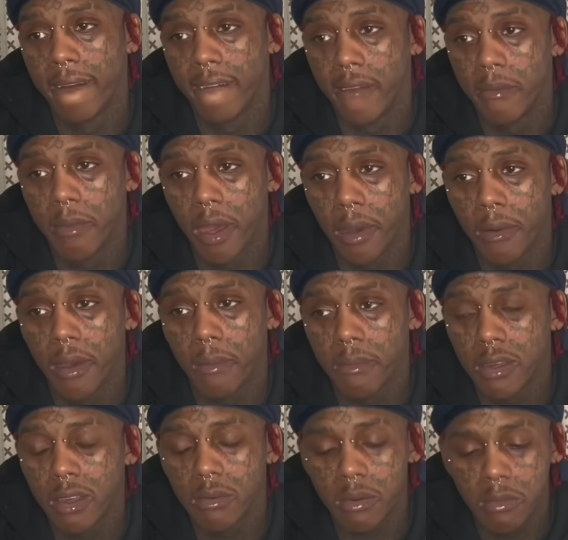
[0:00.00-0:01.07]
It made, it
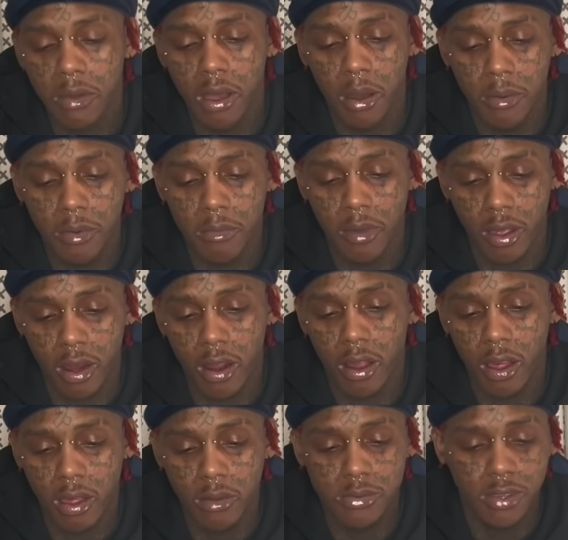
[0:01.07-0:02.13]
made me become the man
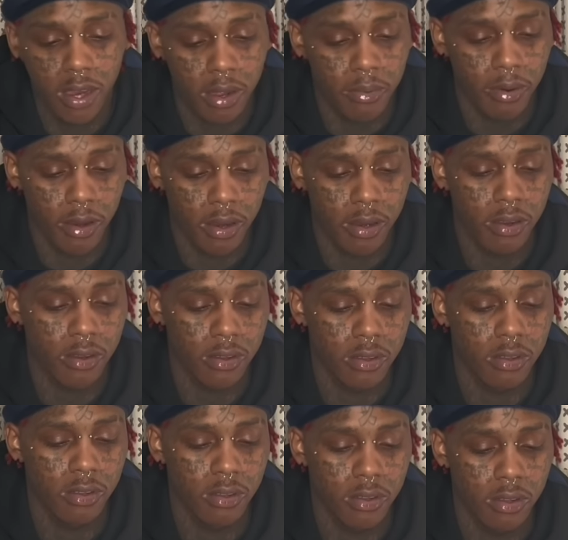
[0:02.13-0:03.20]
I am today, brother.
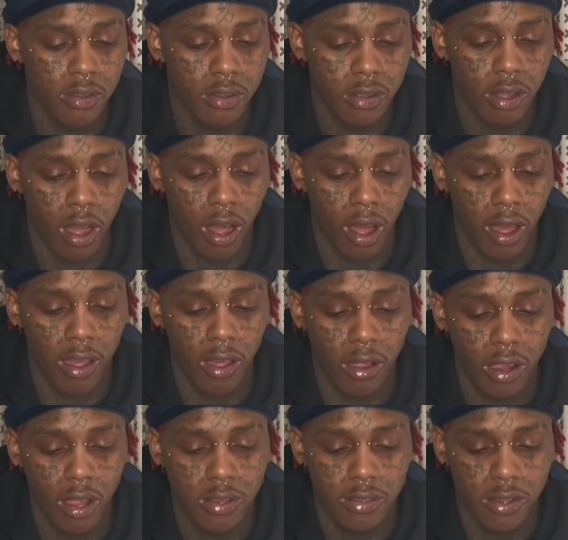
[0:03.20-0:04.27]
I ain't
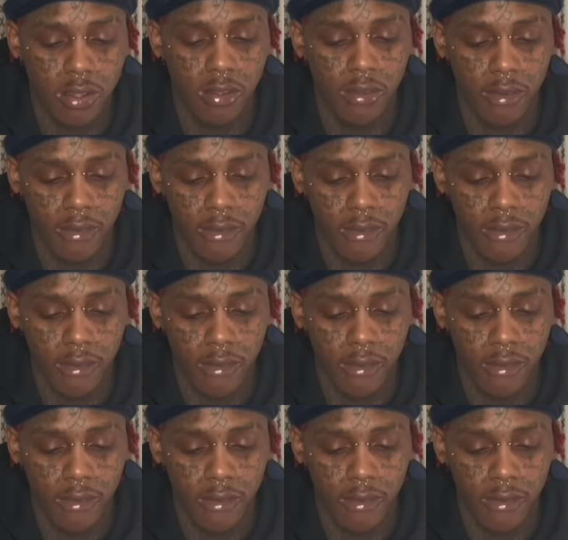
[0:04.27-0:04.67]
gonna lie to you.